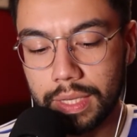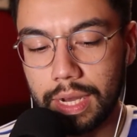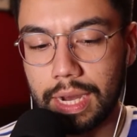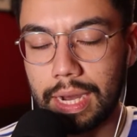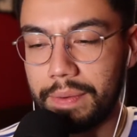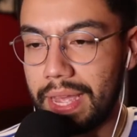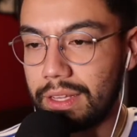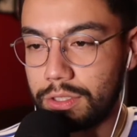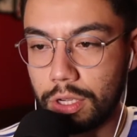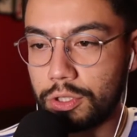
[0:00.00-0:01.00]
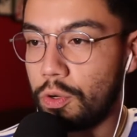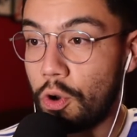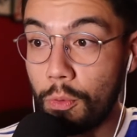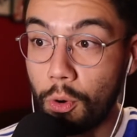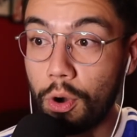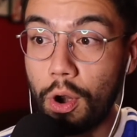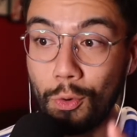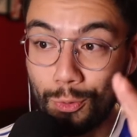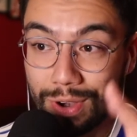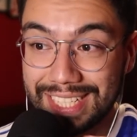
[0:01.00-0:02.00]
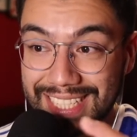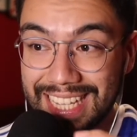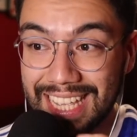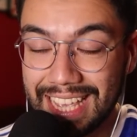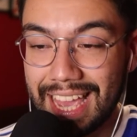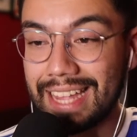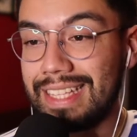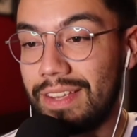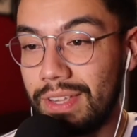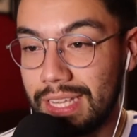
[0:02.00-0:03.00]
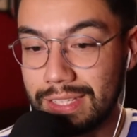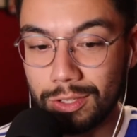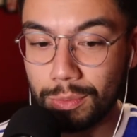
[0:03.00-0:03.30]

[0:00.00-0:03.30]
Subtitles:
And there's also no more risky activities,